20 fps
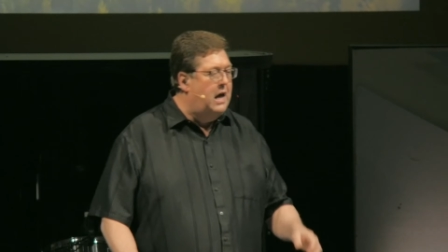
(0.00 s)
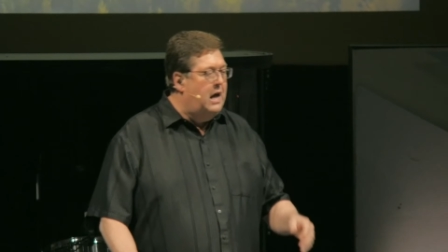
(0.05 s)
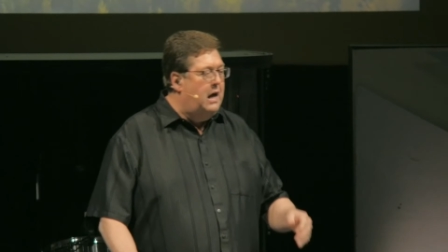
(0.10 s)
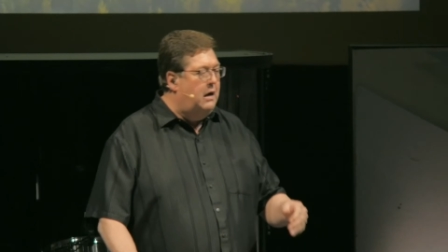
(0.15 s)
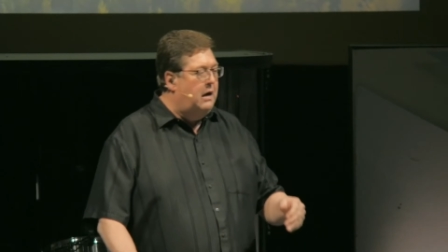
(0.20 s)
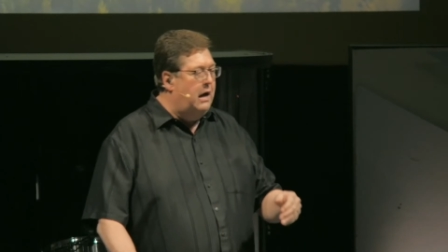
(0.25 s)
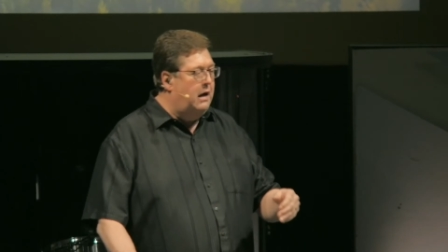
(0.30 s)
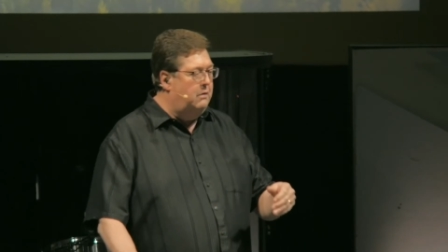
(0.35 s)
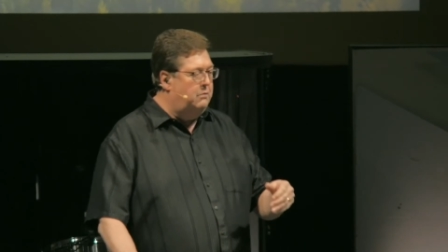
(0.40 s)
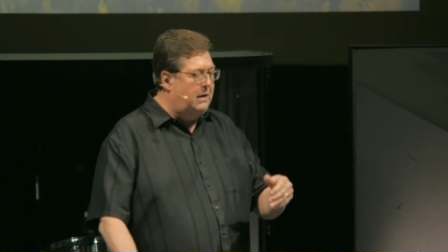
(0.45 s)

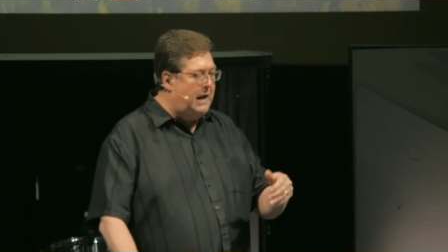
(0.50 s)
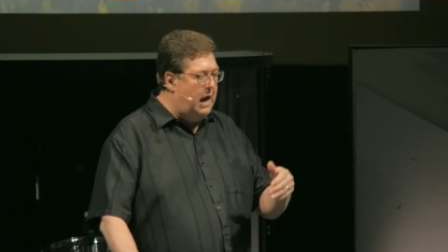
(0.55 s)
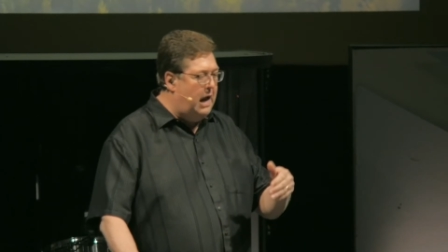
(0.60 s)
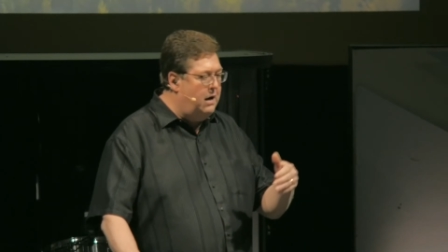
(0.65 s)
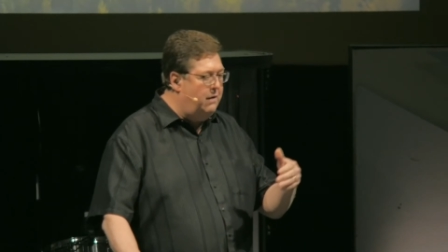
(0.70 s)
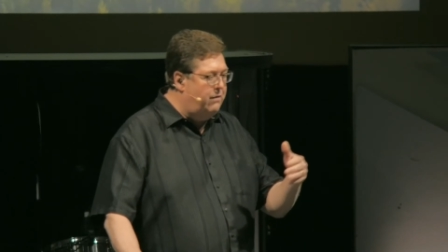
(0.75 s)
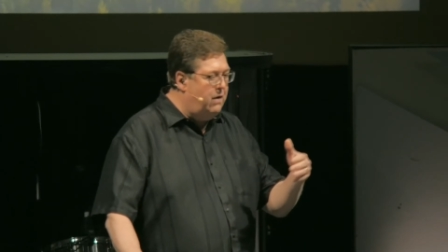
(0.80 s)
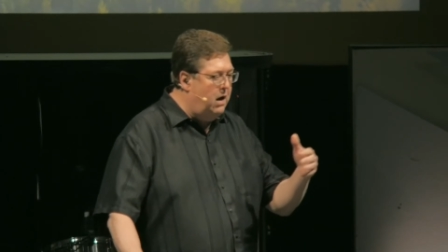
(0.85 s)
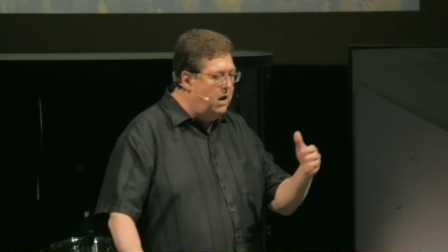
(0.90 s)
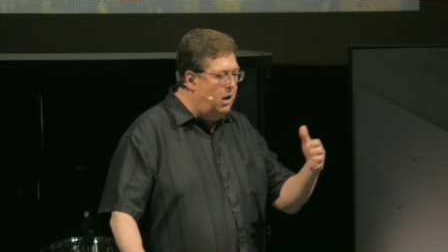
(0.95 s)
uh,
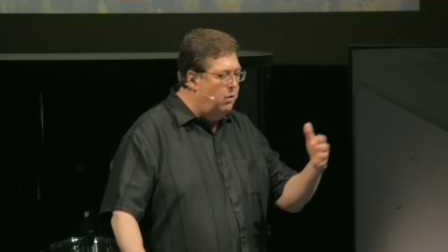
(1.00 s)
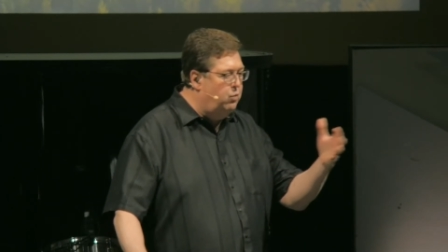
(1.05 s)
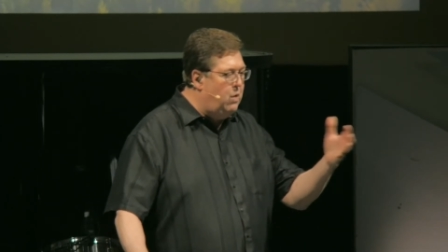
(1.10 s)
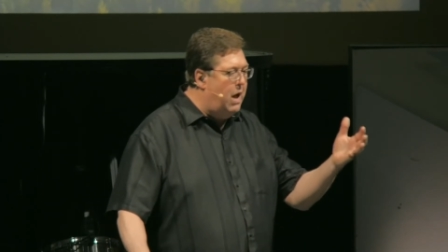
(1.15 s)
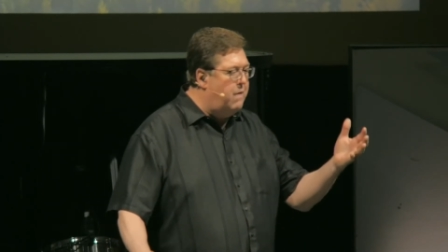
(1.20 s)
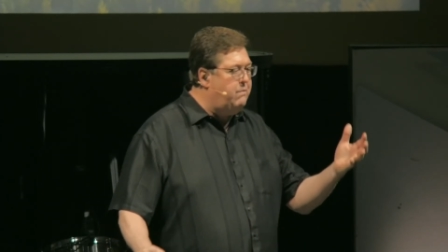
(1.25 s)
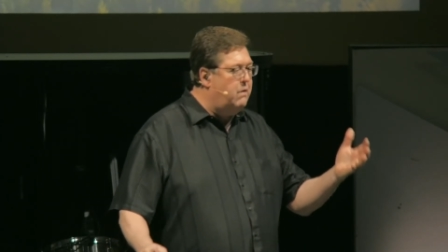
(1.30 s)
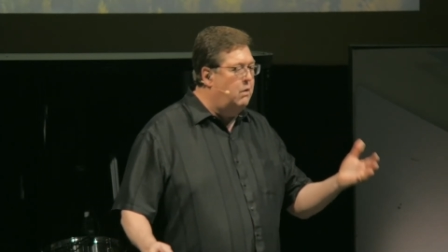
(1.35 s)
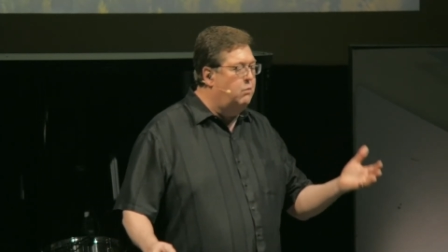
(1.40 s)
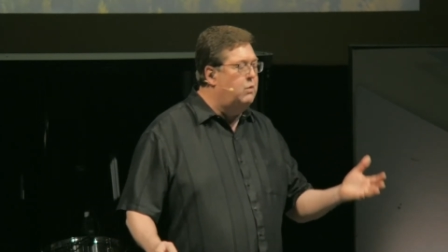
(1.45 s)
kind of a, a,
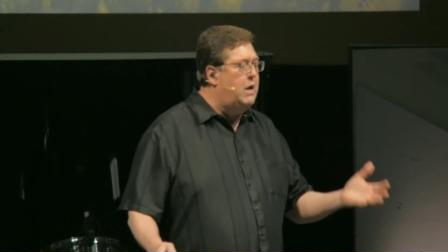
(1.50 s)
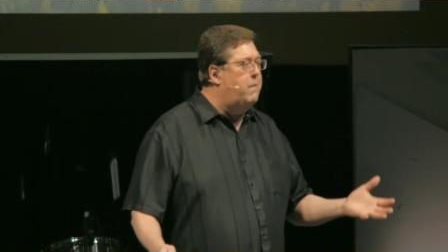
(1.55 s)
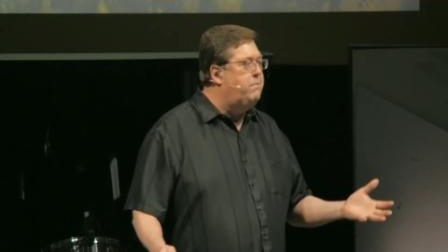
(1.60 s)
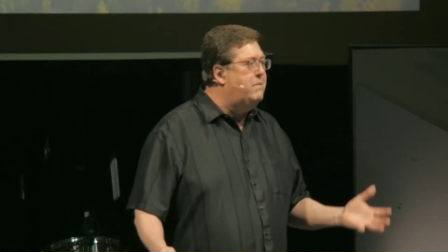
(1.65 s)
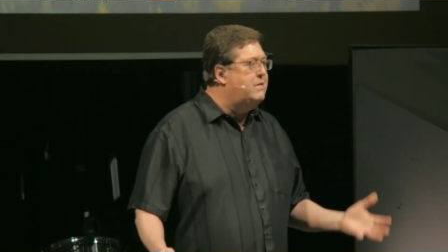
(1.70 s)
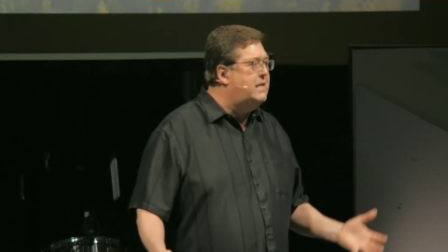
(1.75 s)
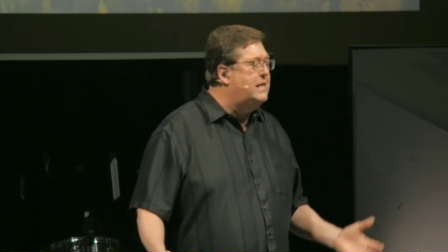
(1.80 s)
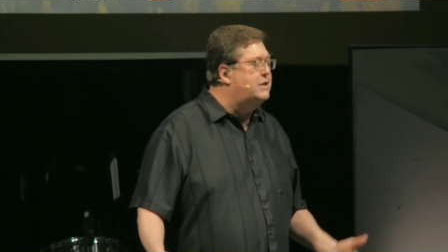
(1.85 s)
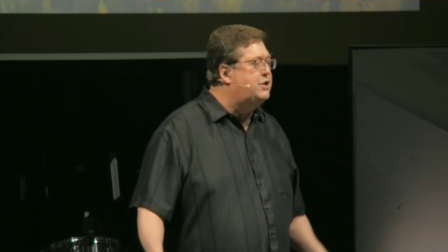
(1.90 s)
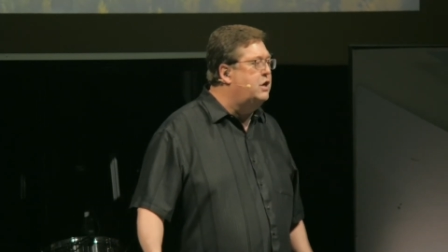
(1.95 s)
rep, a
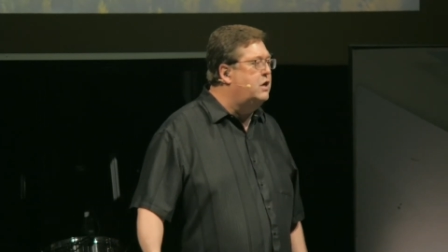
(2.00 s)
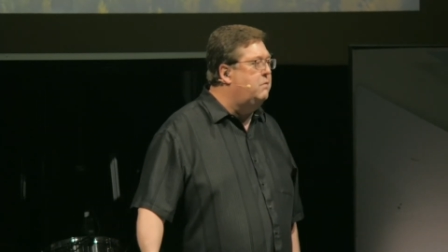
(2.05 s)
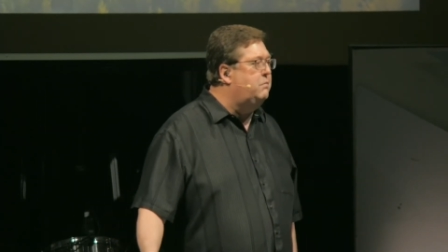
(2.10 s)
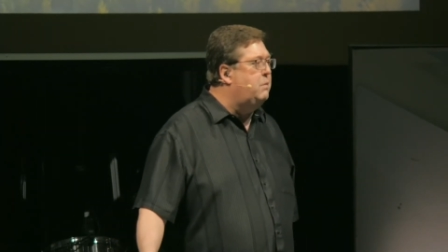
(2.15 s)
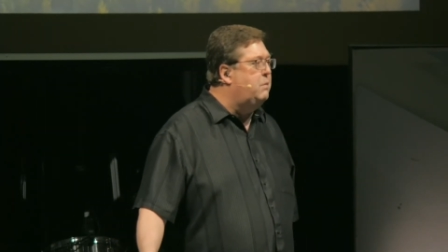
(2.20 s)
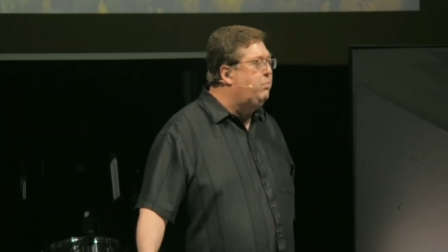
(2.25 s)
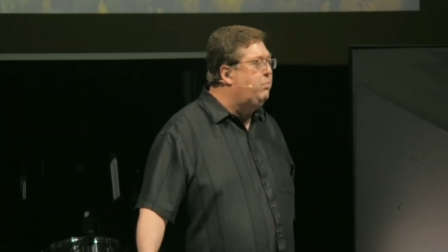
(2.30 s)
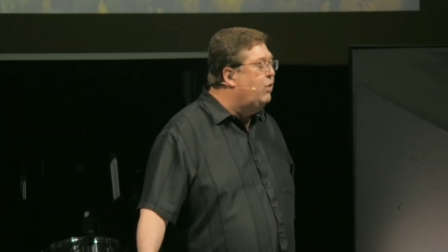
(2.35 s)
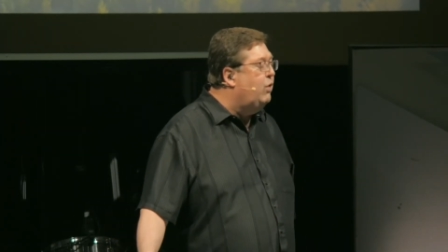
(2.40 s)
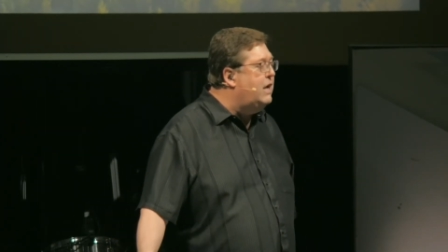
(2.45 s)
repetition of
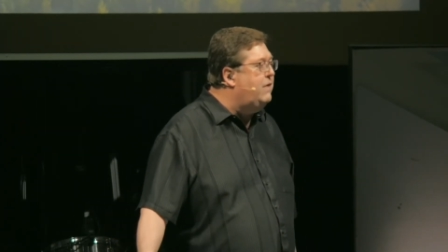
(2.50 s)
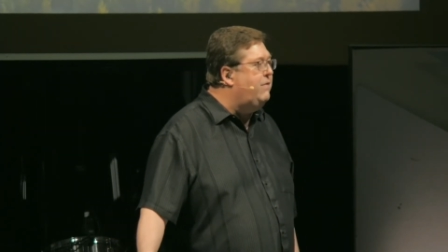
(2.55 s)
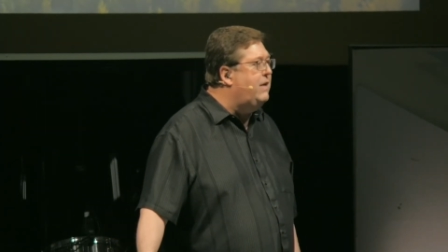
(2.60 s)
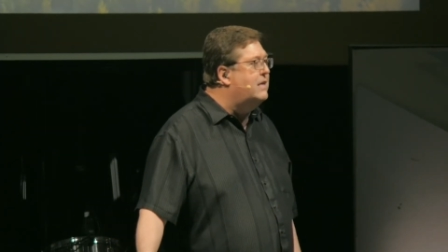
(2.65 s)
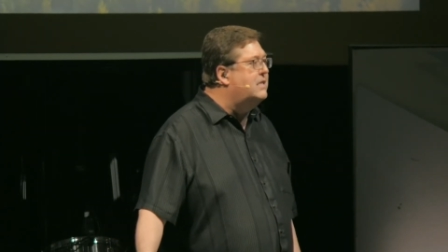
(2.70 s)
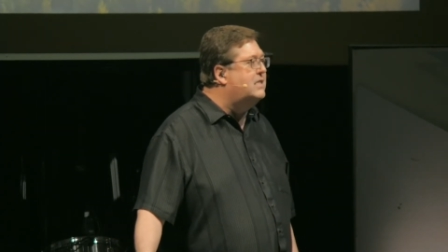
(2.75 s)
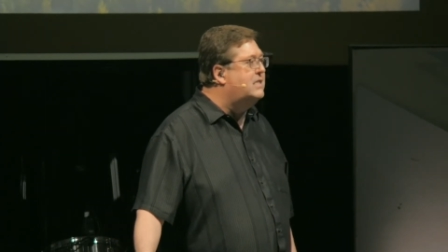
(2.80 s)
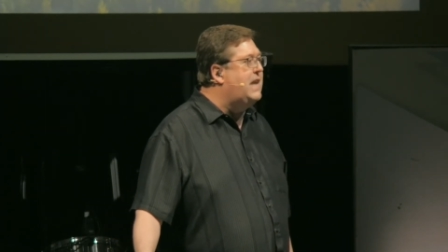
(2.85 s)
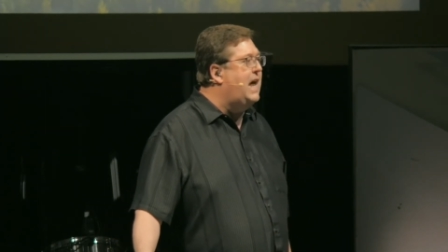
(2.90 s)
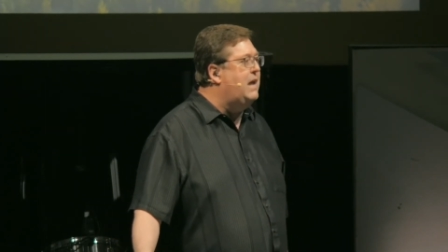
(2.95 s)
the
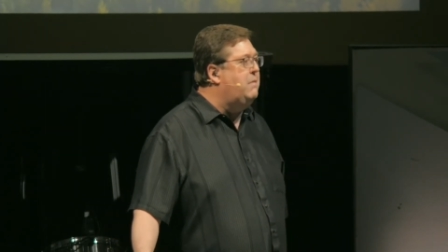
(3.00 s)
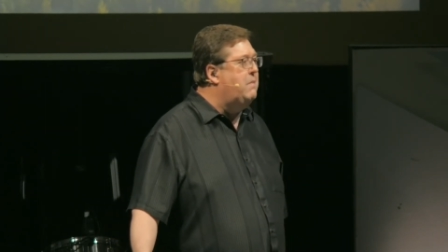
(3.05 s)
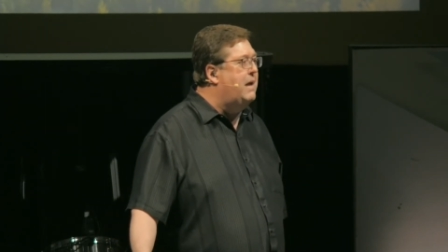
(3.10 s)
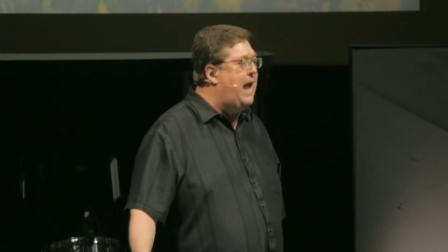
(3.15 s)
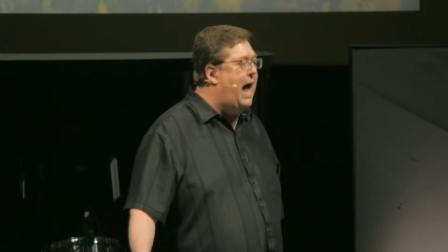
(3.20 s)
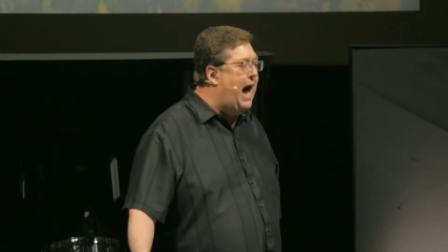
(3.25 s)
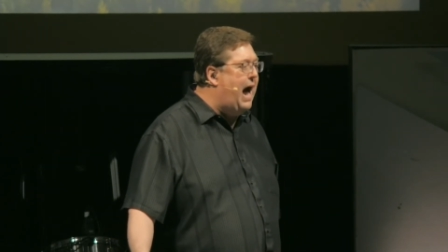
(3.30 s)
previous statement,